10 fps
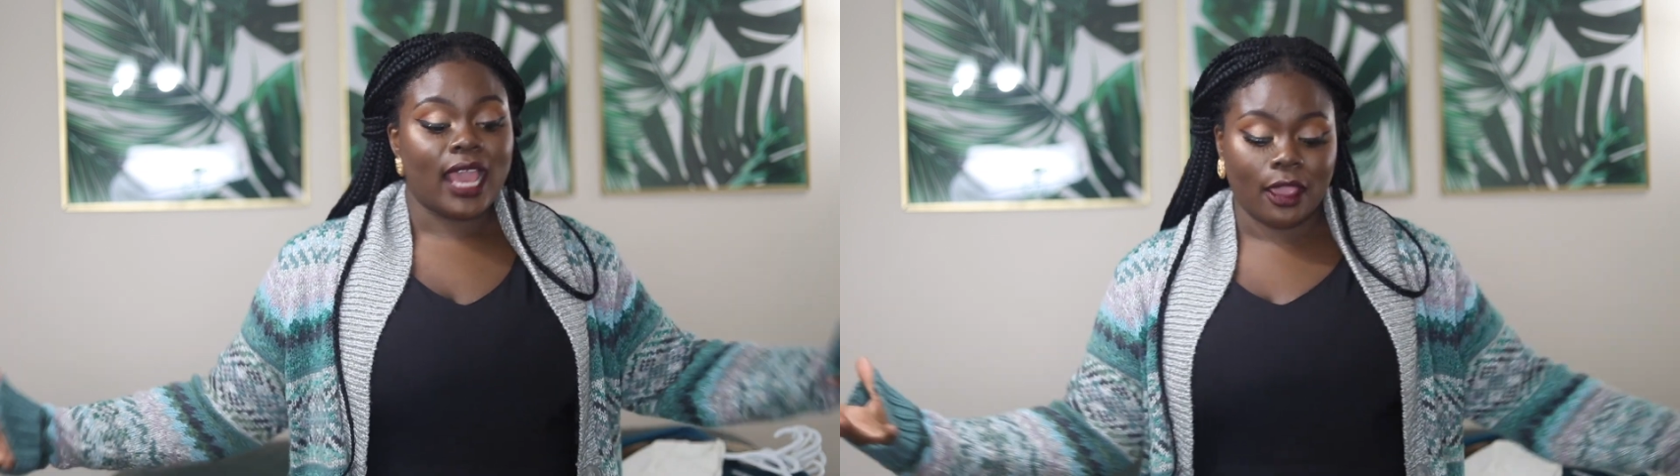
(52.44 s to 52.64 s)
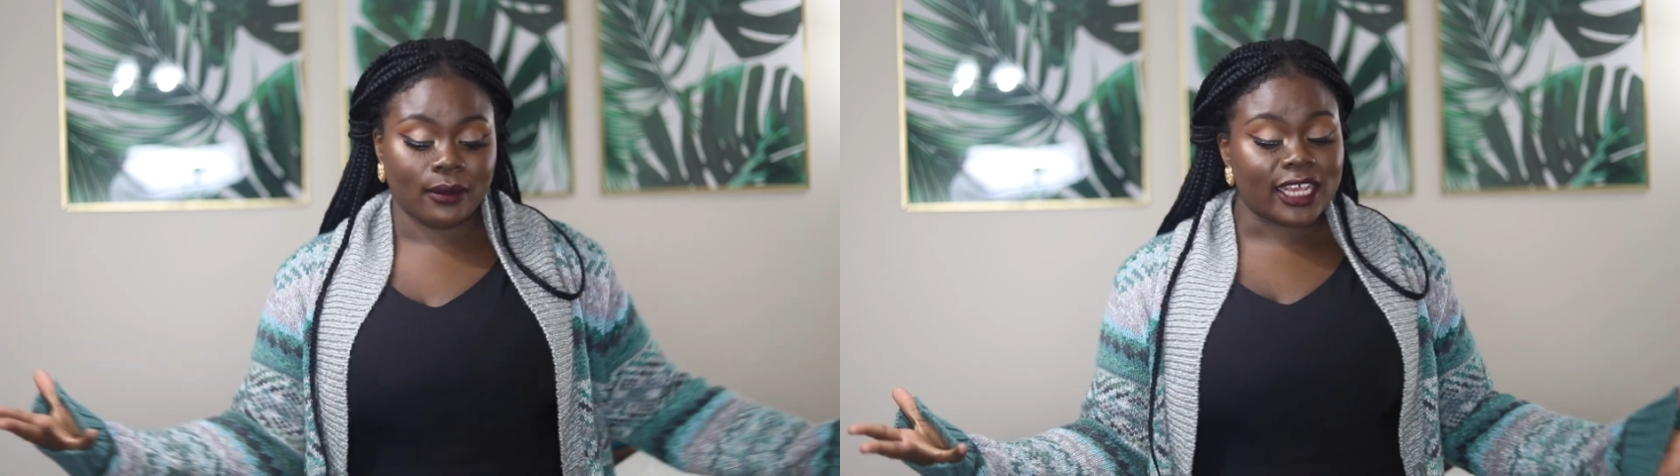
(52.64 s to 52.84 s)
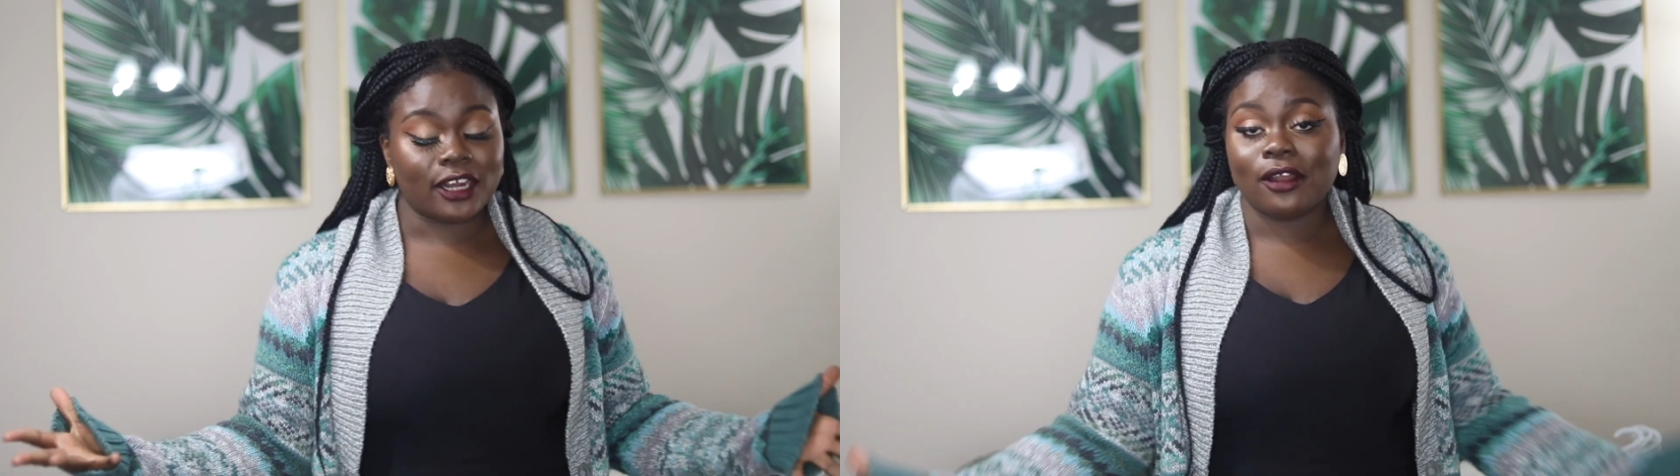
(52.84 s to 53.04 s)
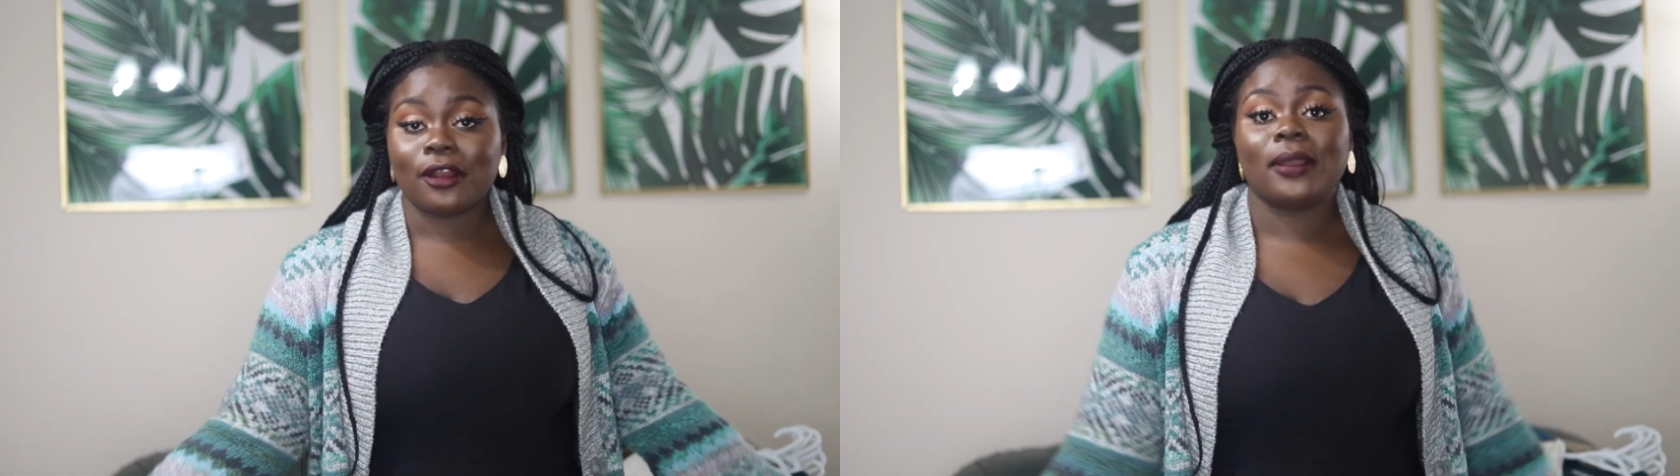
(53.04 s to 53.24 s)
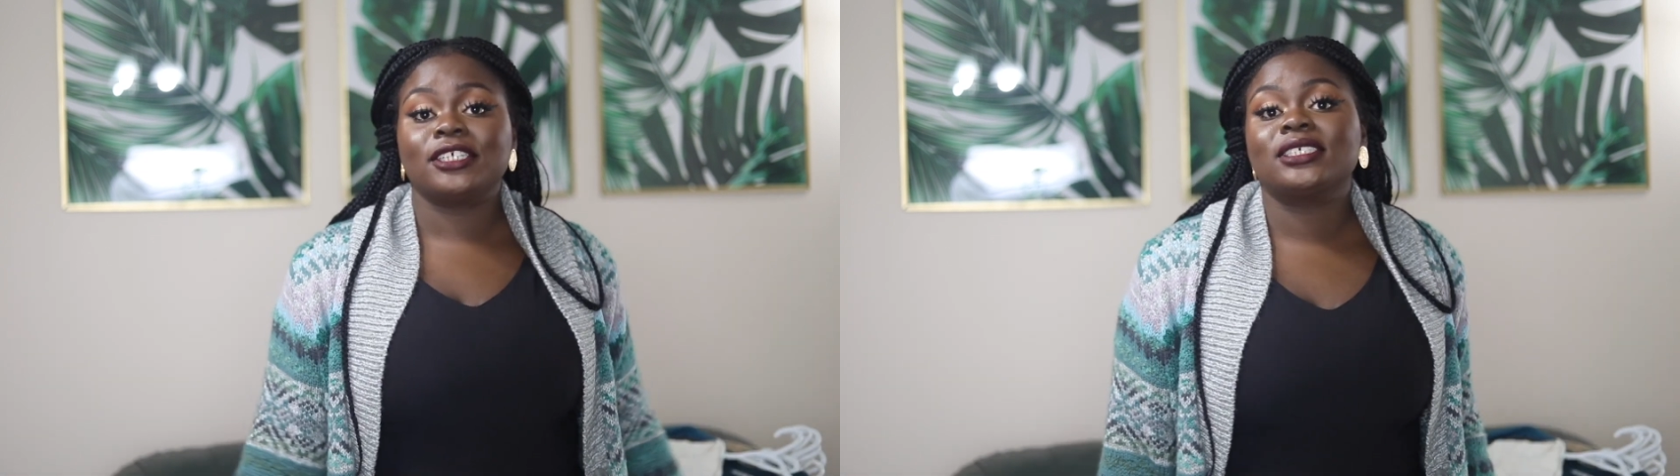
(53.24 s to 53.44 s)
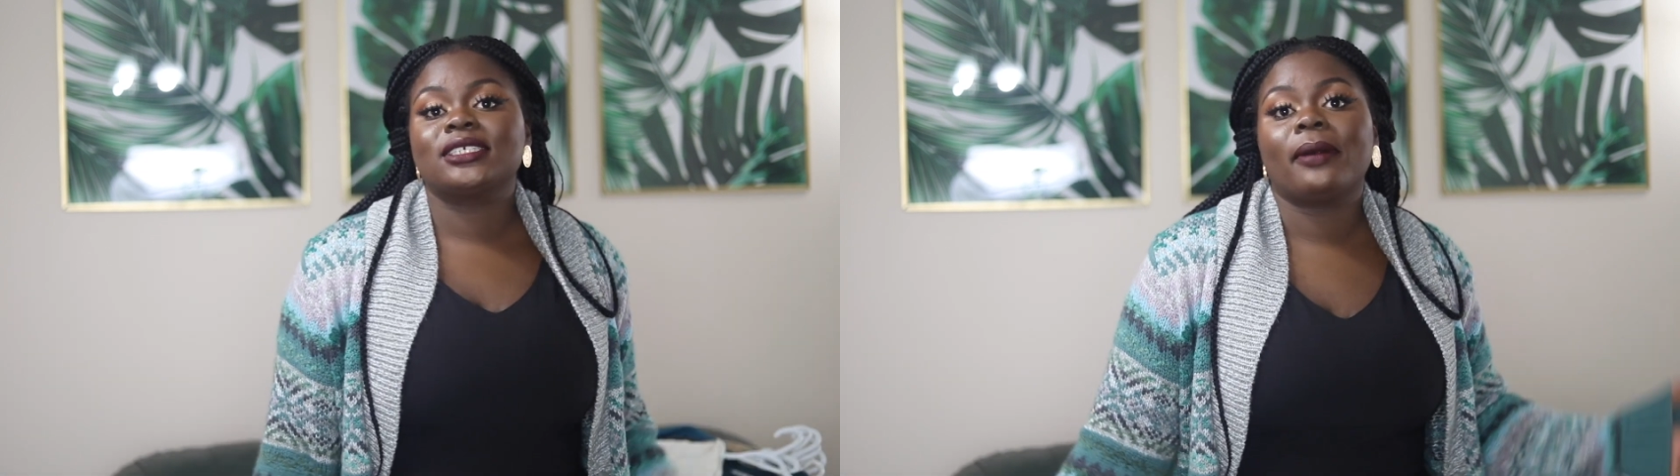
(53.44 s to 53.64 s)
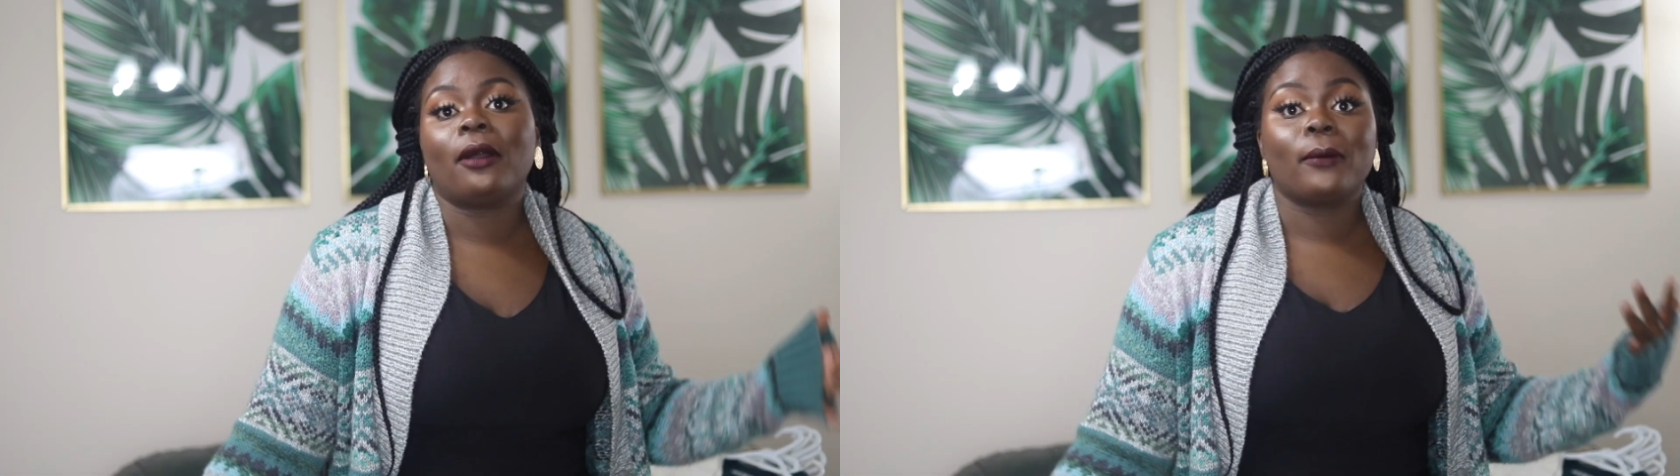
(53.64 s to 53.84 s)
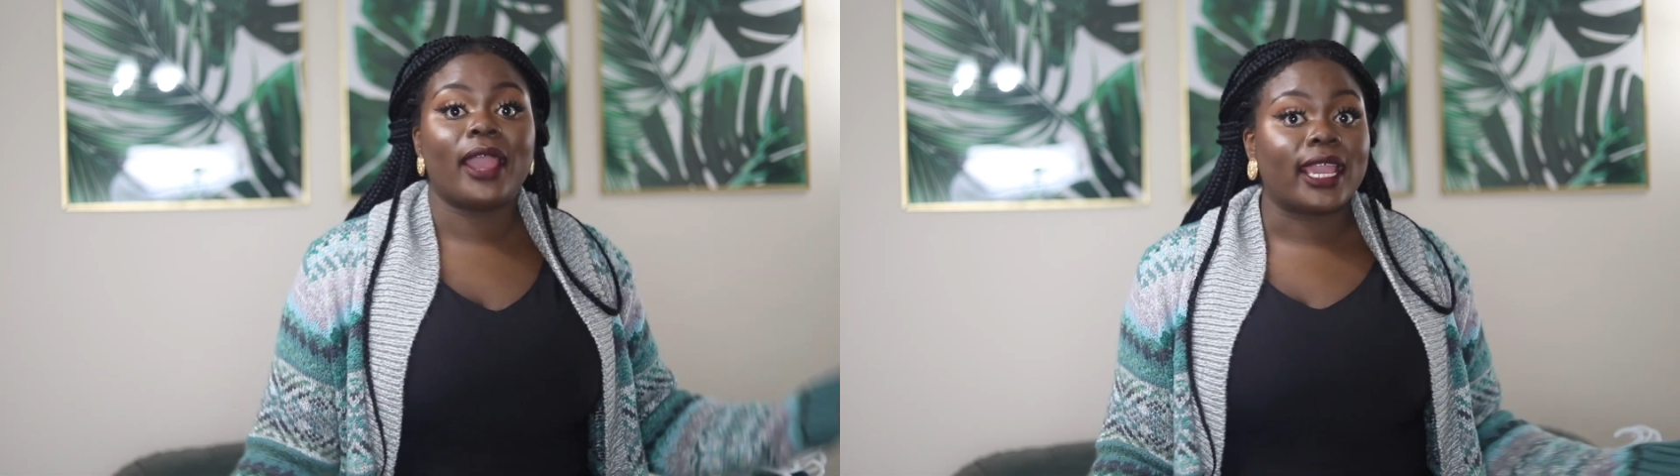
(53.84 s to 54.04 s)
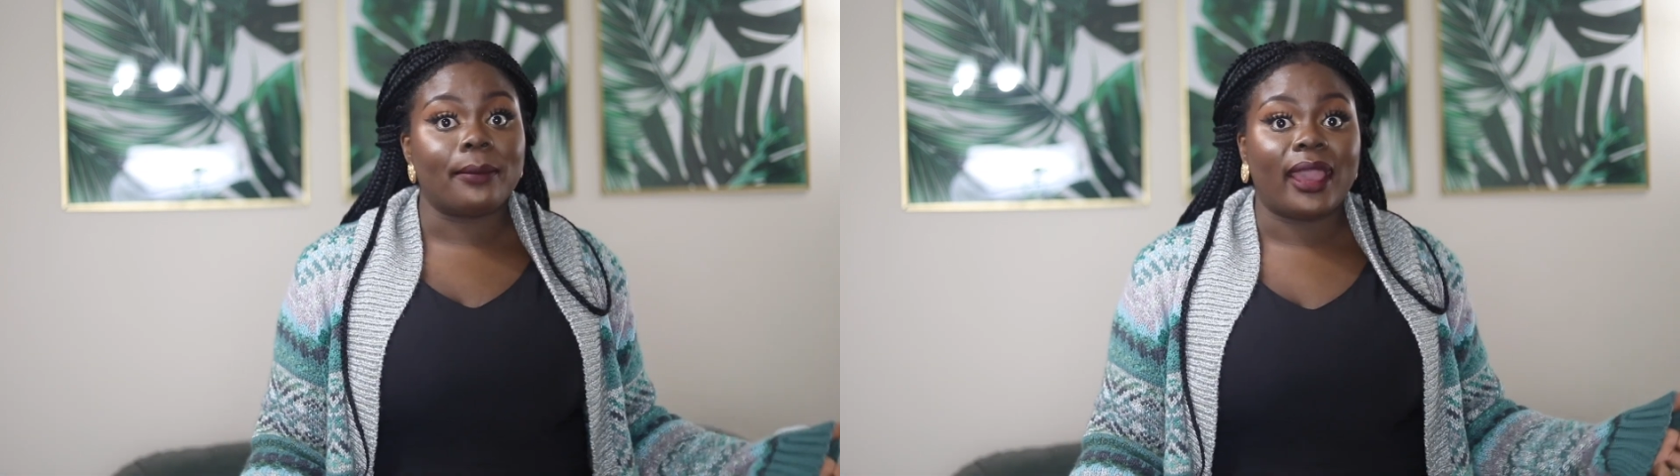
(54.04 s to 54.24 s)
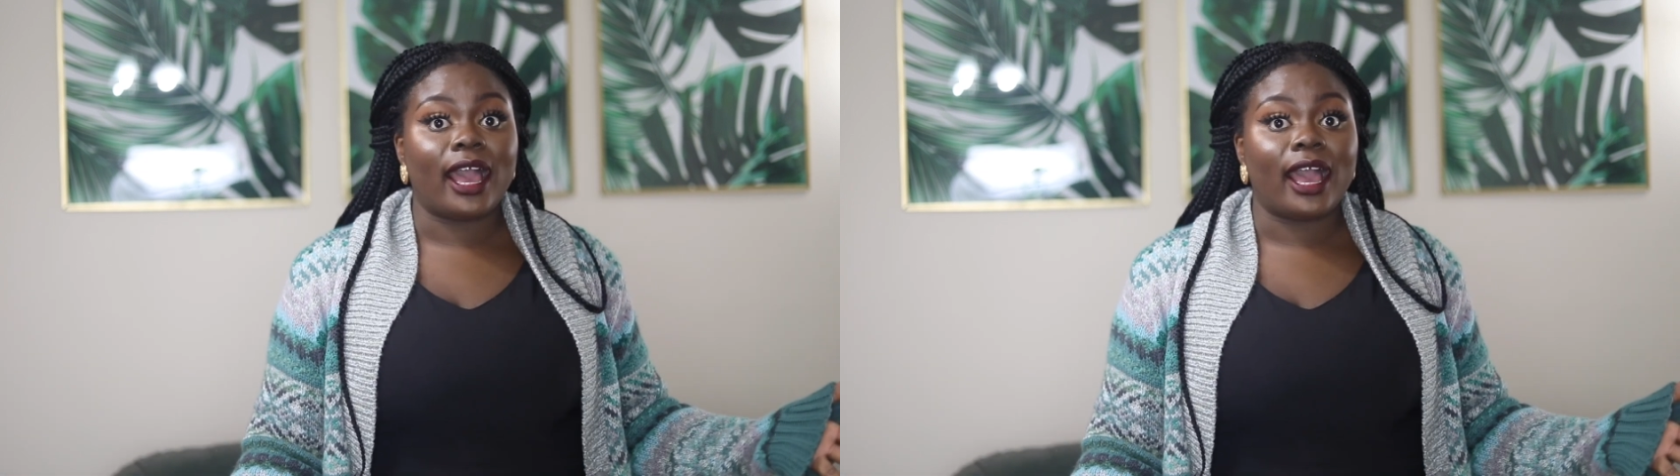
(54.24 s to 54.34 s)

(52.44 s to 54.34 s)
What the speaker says: I always get a lot of questions about where I get my